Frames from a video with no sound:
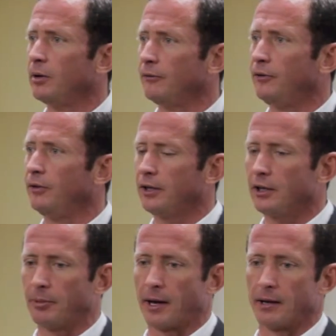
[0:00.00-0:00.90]
But if you
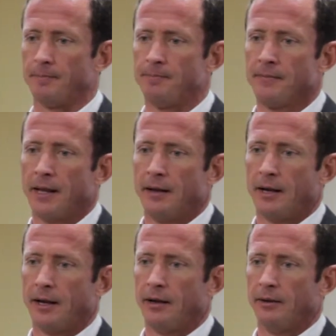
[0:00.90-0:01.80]
think about it,
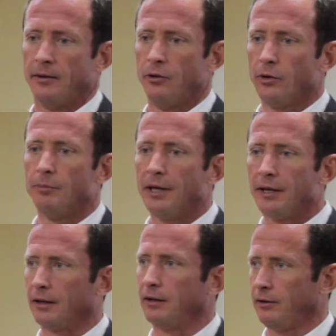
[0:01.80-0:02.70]
you
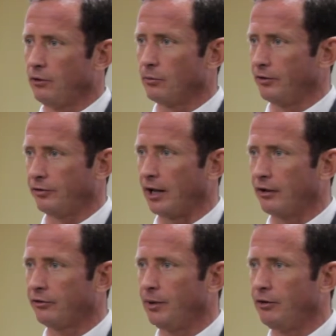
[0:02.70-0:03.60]
admitting your
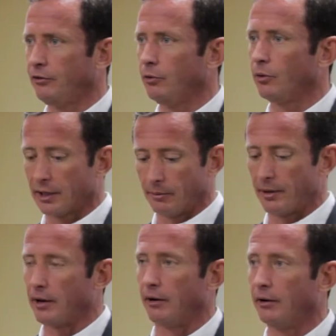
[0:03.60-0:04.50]
mistakes means you want to get
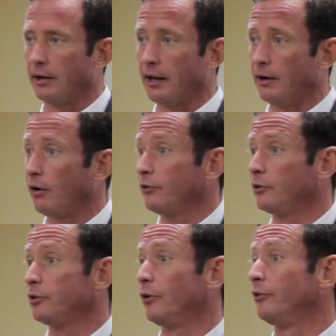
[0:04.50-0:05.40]
better, and it
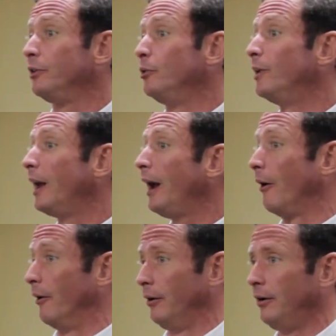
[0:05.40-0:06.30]
also shows that you care.